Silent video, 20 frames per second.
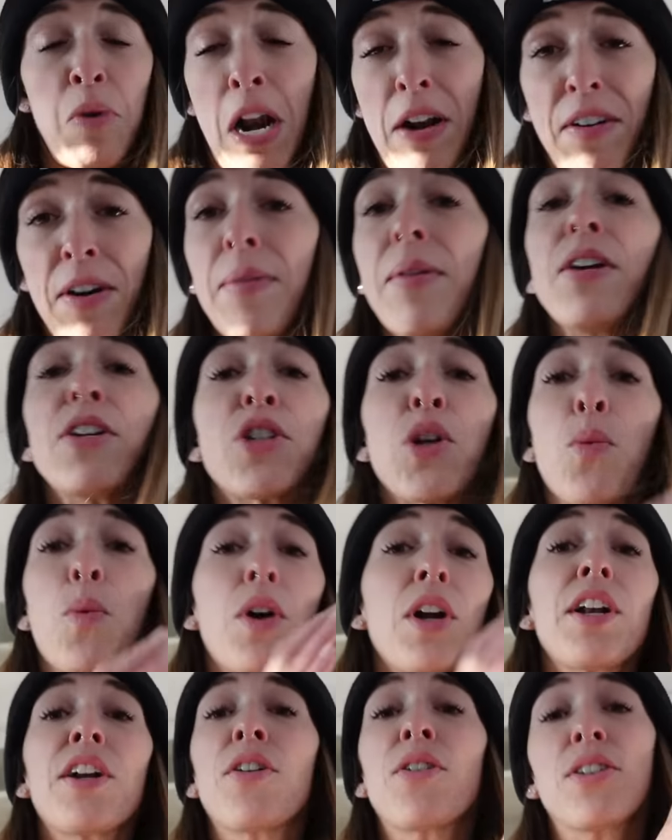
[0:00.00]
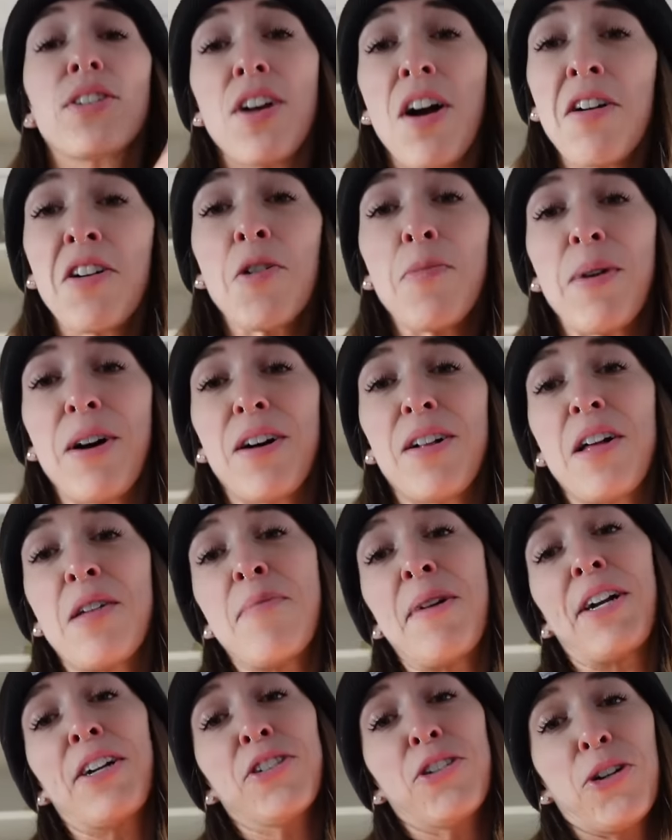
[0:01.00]
whatever. So we're gonna go to Taco Bell and
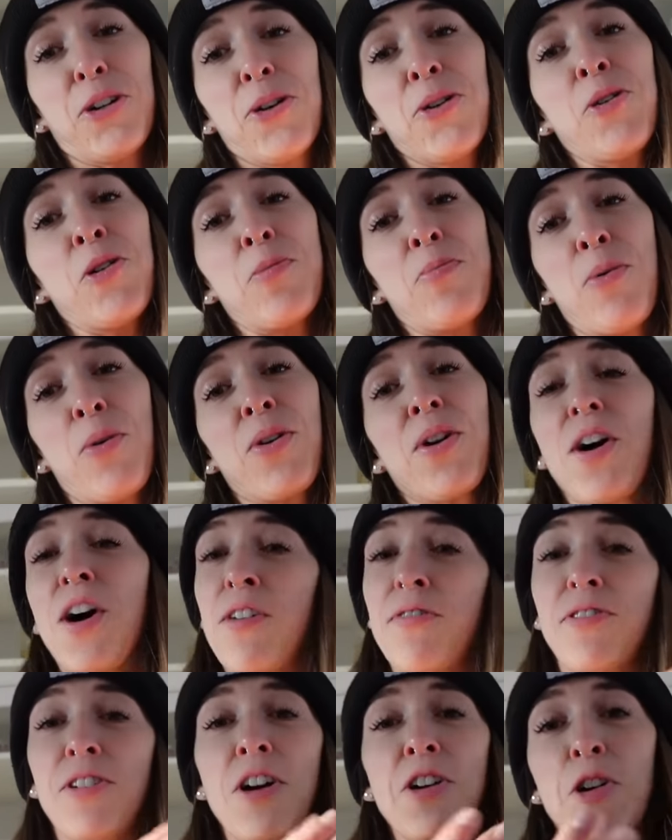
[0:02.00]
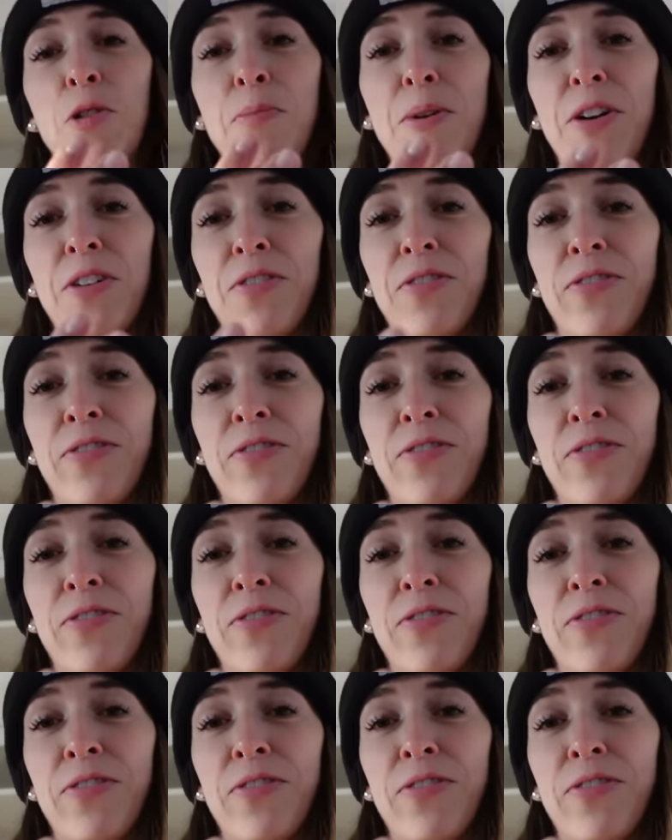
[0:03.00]
make a charcuterie board of Taco Bell